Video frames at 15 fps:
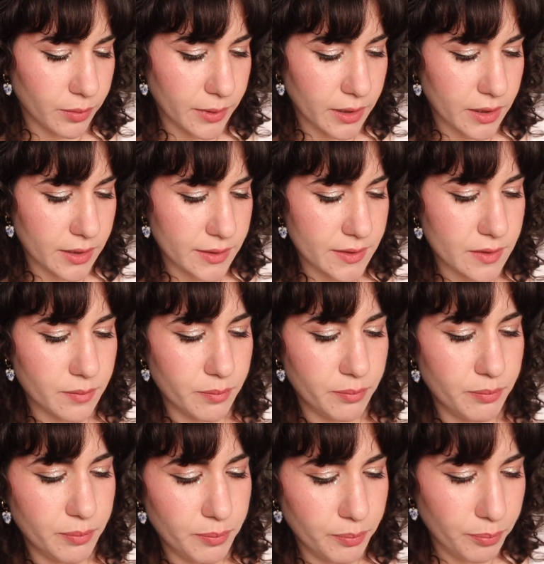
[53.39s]
Bonds
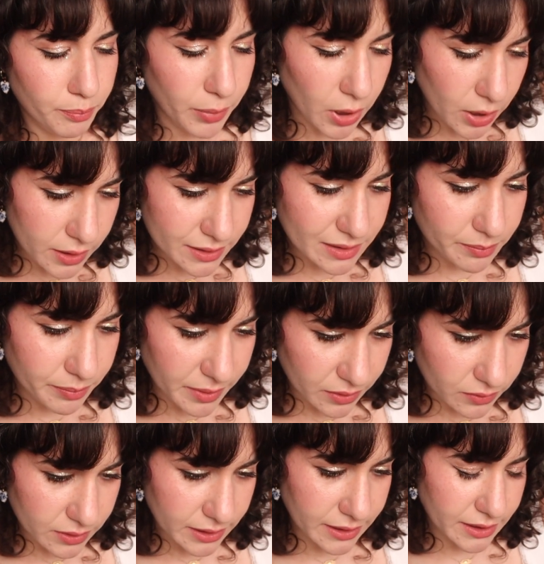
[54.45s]
Bond
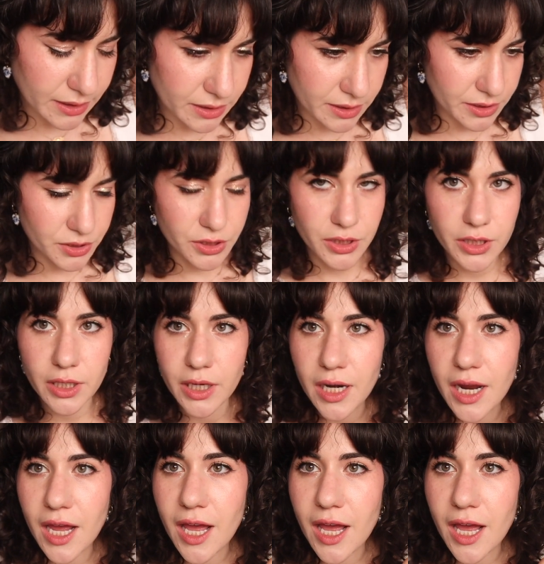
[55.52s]
Building Conditioner.